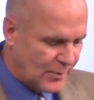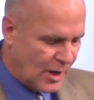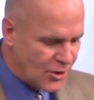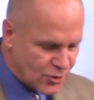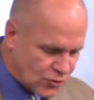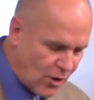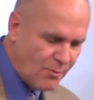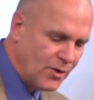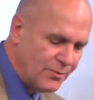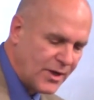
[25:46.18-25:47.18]
Are you
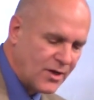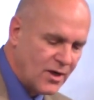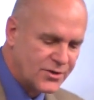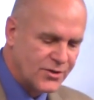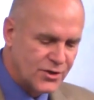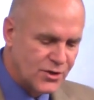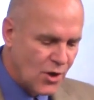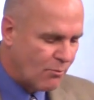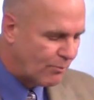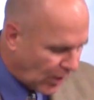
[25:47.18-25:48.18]
troubled because there's
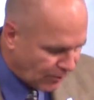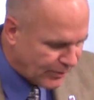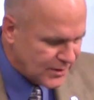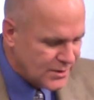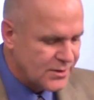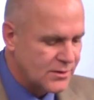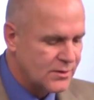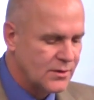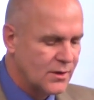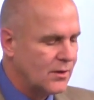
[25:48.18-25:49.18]
no purpose,
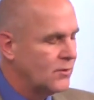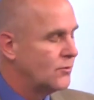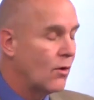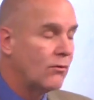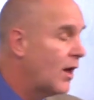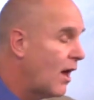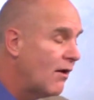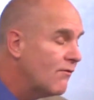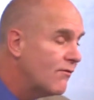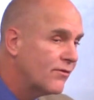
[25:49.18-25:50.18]
no
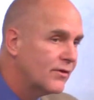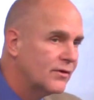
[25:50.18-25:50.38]
love,